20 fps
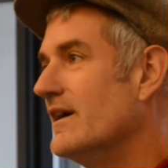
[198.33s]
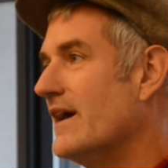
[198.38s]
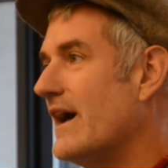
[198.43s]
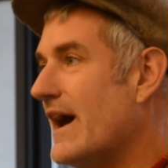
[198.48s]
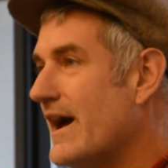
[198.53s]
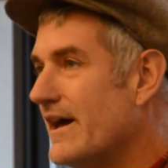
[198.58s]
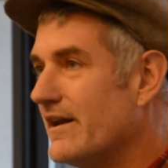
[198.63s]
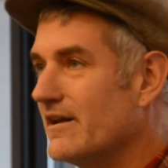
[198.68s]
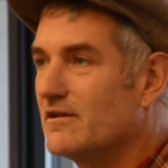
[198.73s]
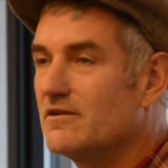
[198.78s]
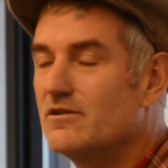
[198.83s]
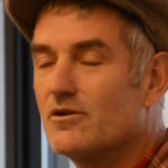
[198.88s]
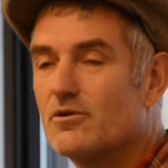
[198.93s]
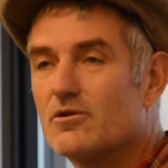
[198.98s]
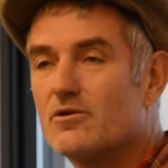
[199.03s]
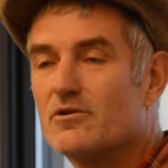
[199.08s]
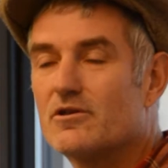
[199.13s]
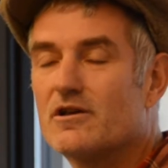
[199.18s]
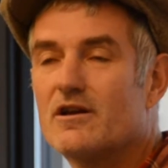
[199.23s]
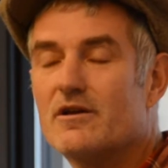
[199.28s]

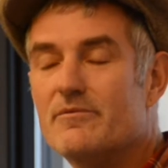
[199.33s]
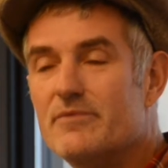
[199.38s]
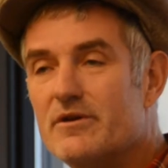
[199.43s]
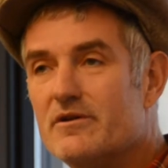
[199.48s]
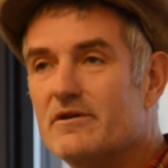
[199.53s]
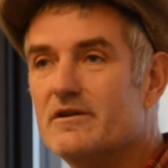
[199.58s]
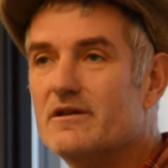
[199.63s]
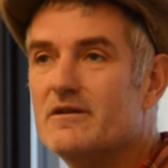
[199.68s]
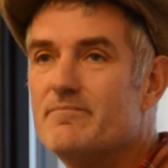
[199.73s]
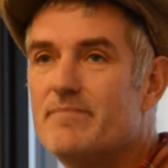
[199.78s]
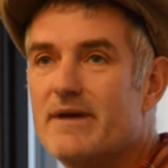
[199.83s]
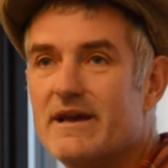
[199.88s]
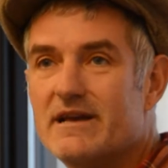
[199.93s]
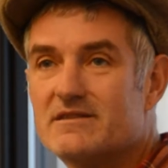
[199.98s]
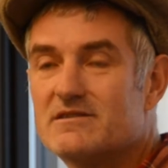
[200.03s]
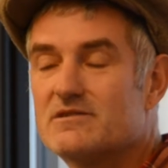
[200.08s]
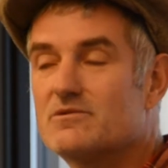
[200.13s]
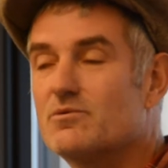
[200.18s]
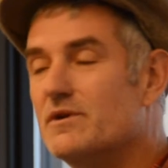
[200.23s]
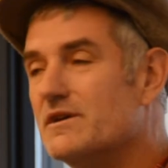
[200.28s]
anecdotal
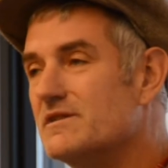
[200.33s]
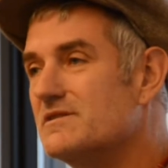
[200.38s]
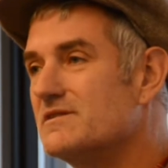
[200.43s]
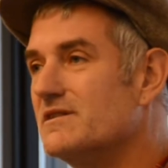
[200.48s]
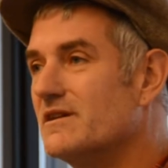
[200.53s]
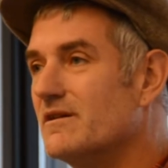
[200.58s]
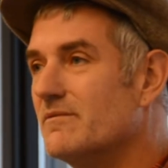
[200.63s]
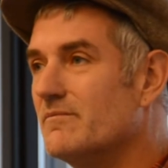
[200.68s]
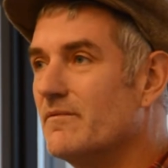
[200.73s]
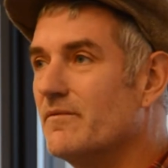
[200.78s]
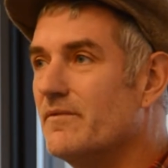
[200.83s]
community-based wisdom